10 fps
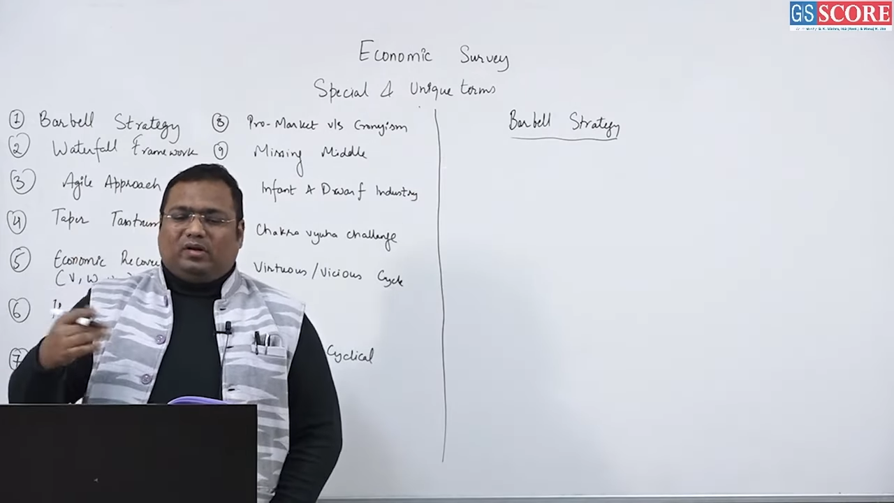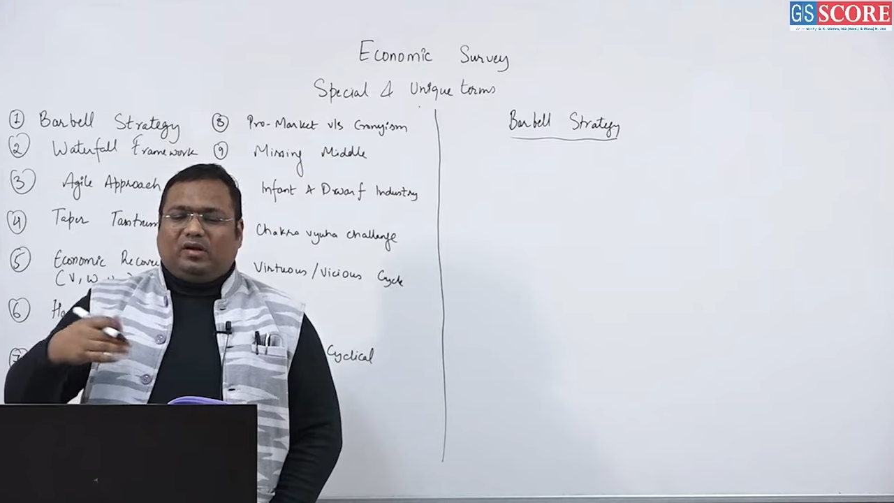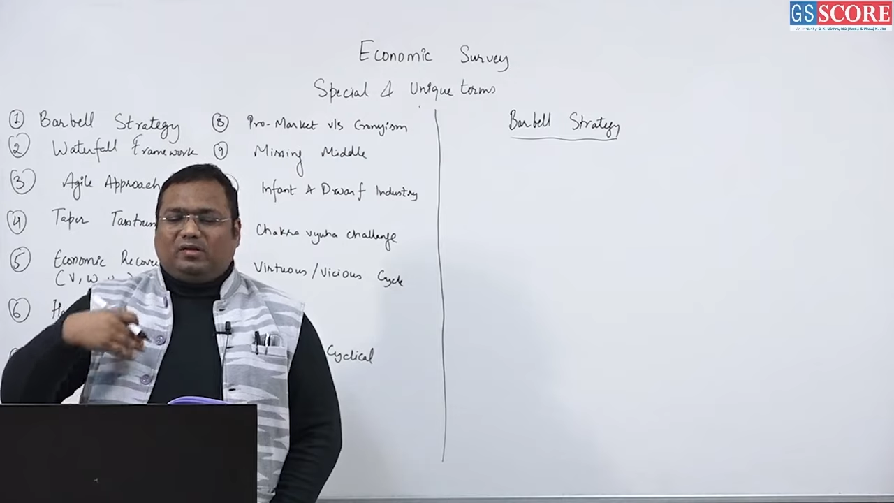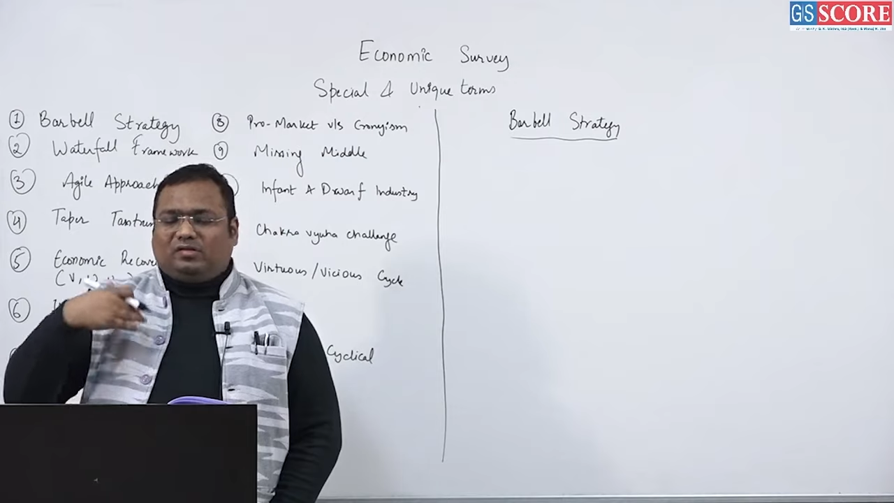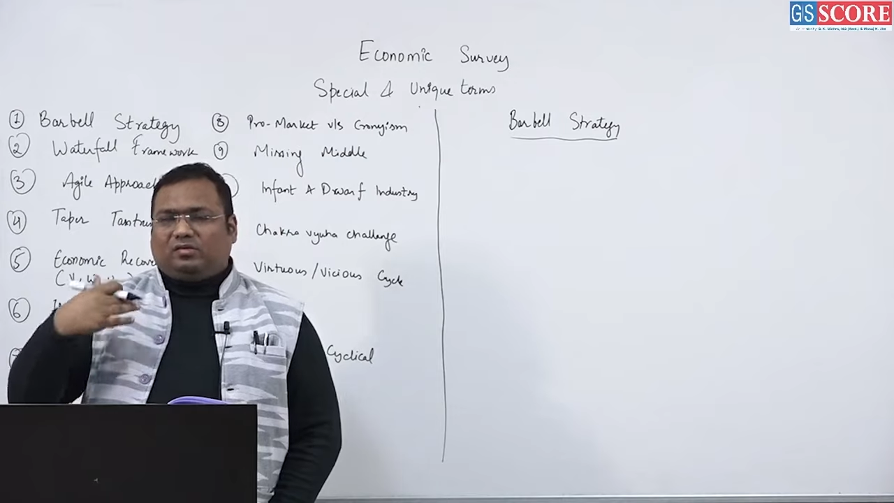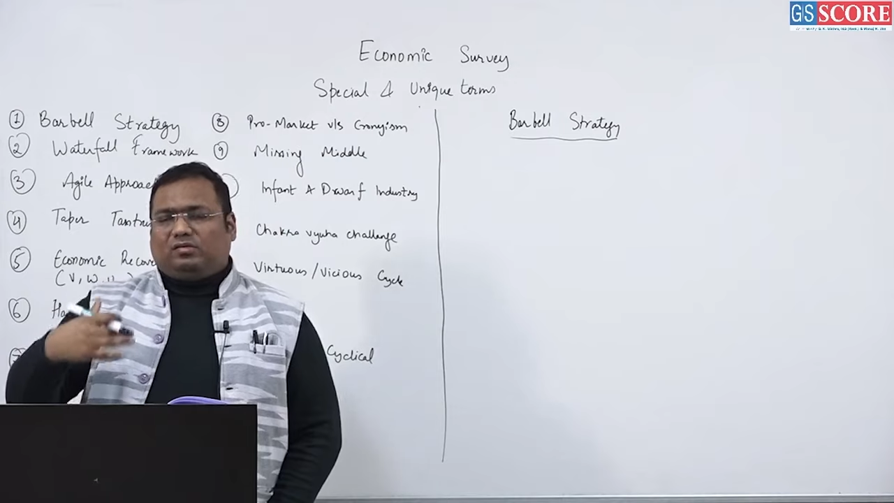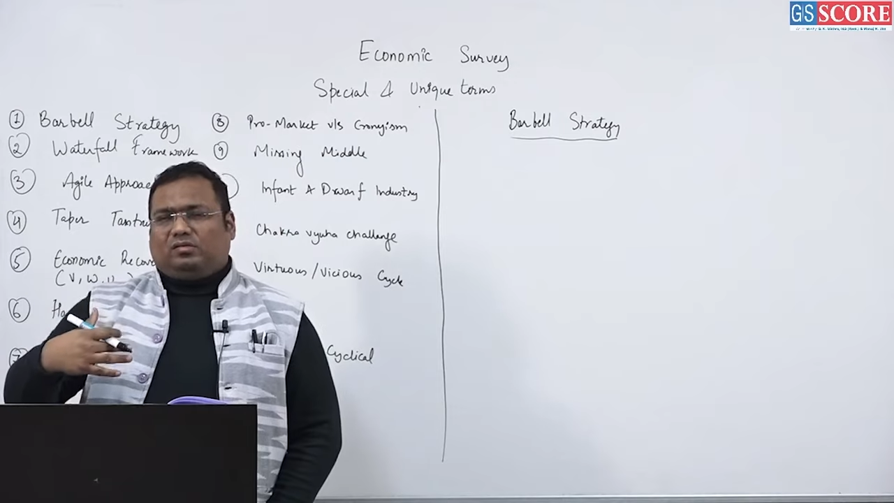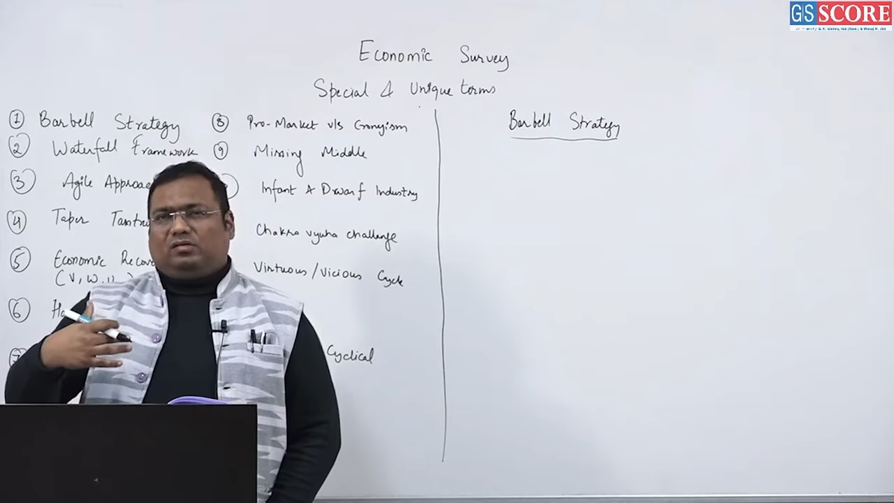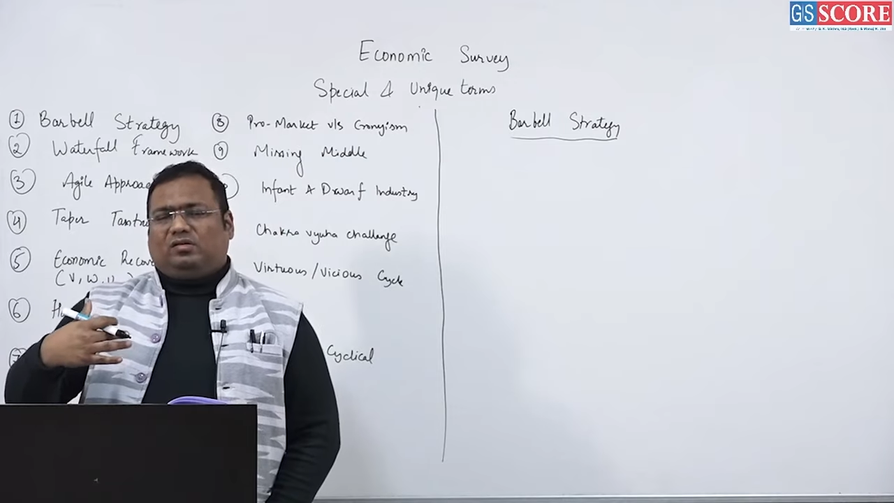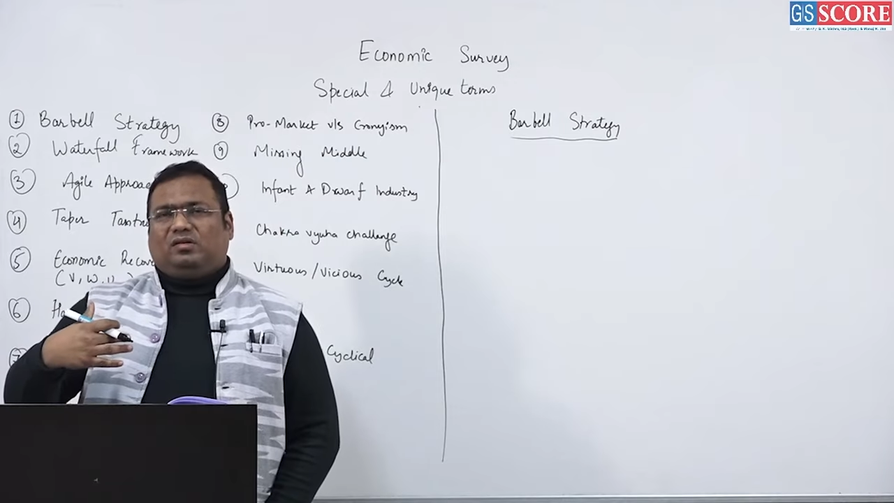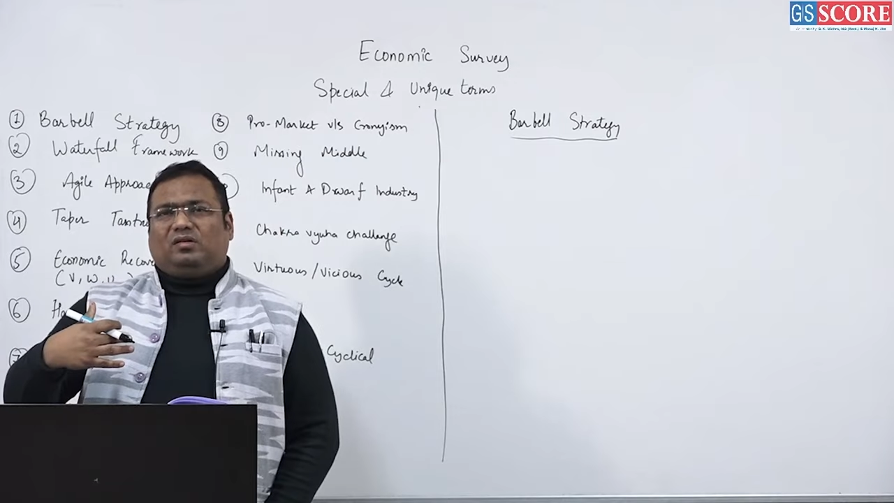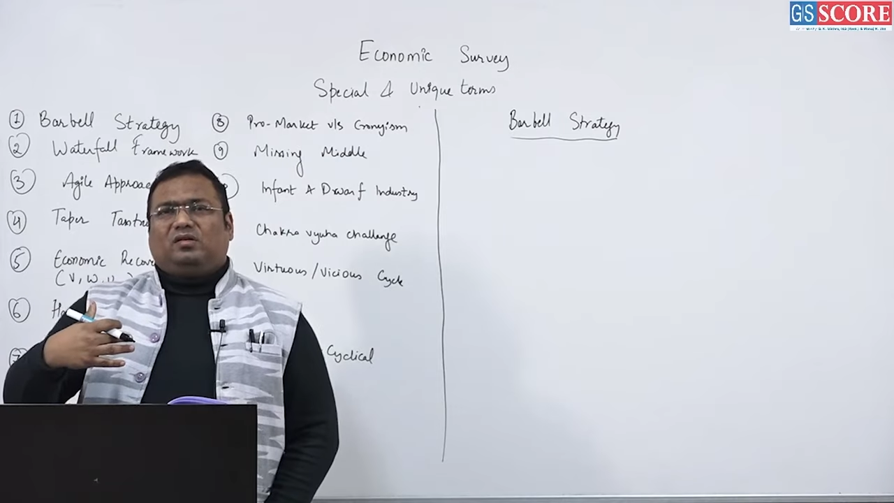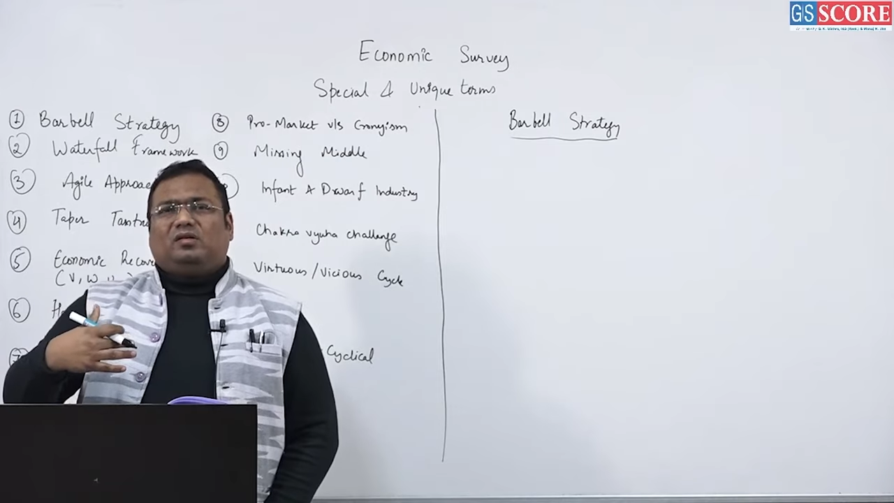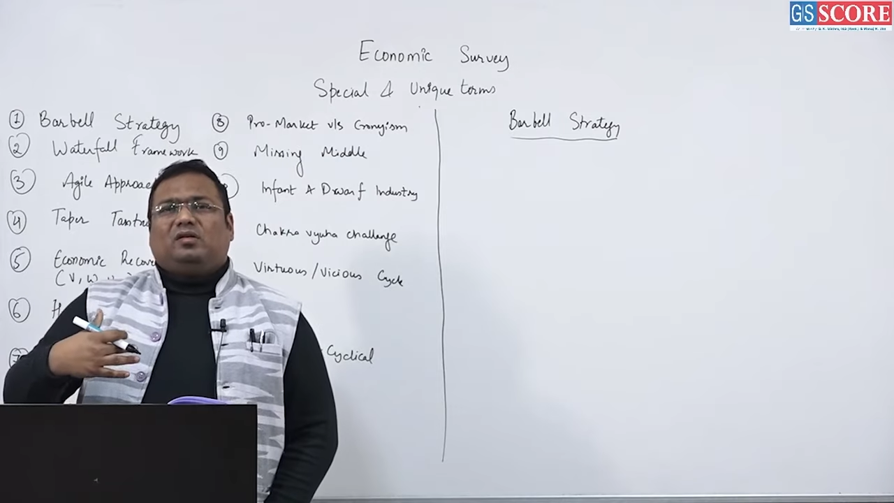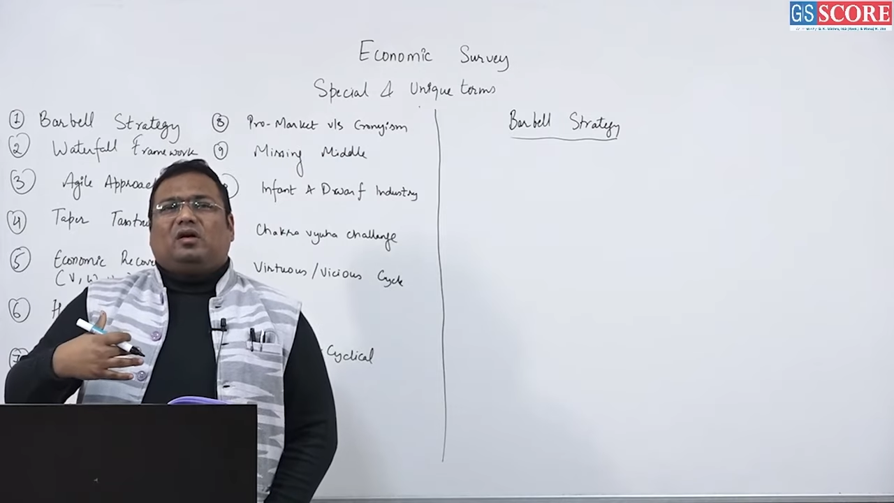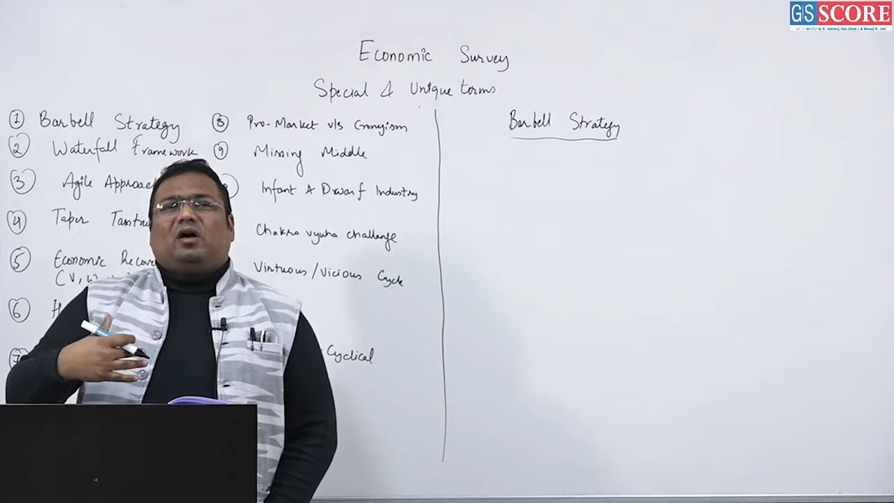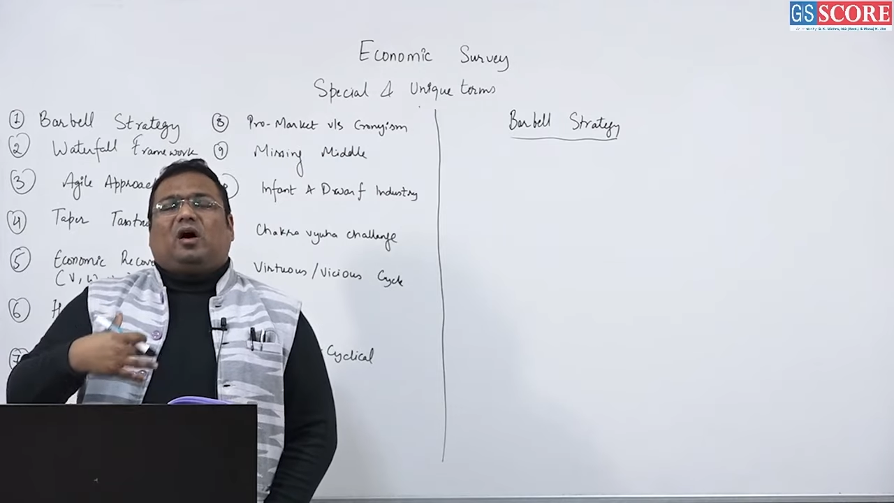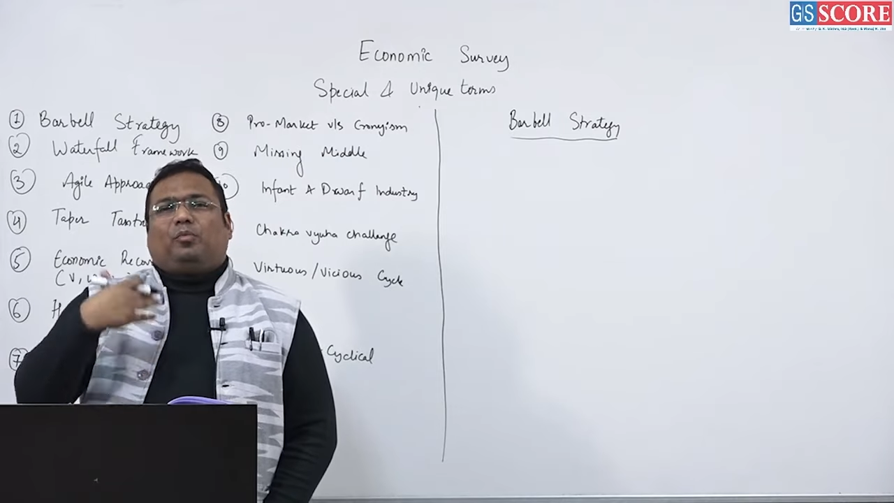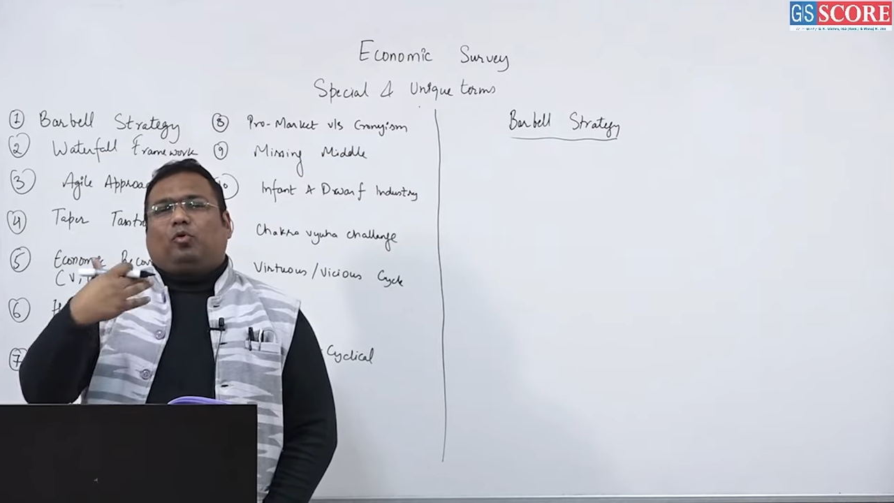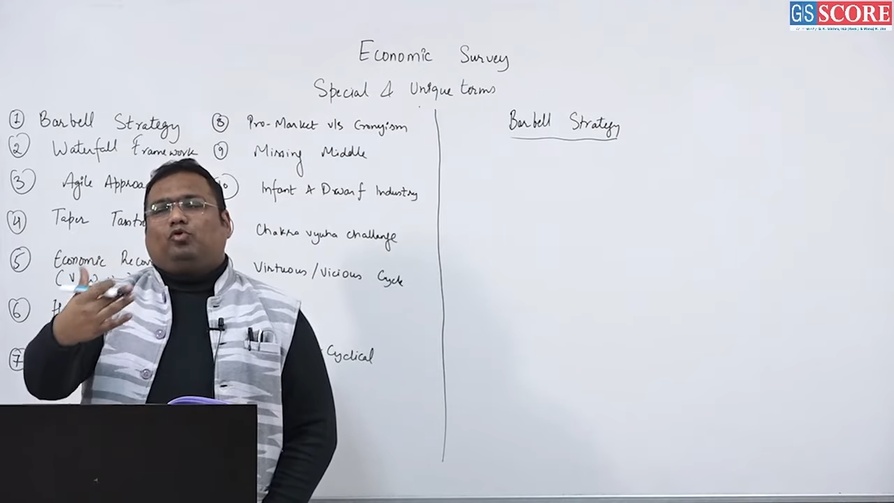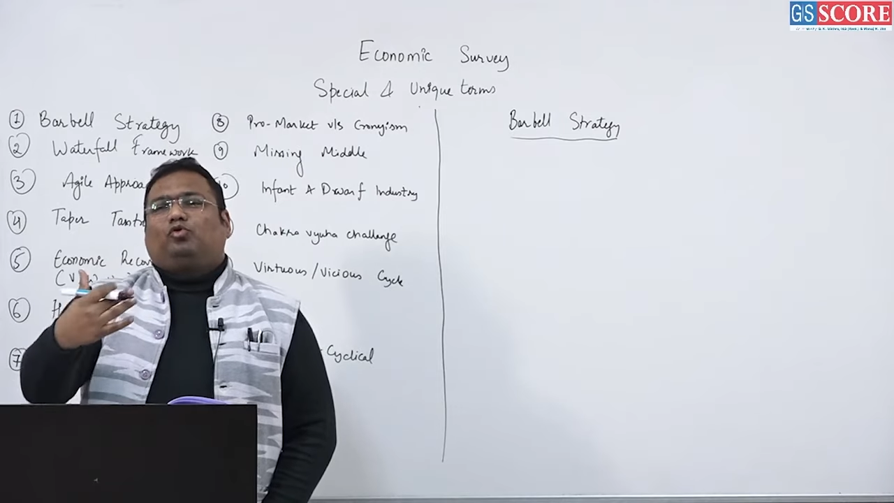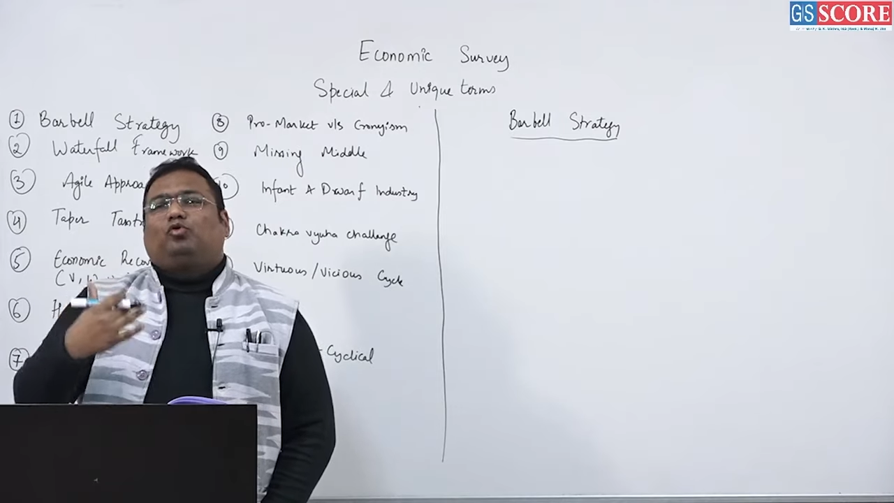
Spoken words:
its approach